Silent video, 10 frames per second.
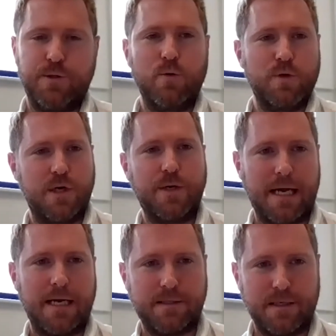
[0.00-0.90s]
you'll also
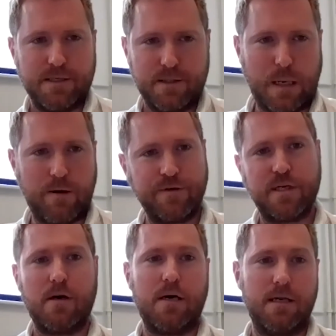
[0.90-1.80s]
get access to our
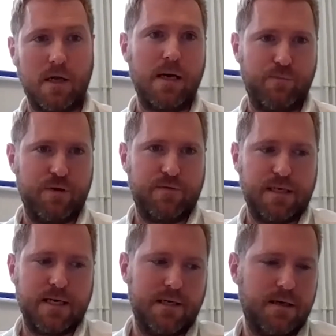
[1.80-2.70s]
entire library of
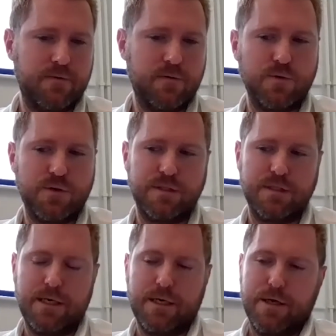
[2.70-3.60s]
tech and dev courses.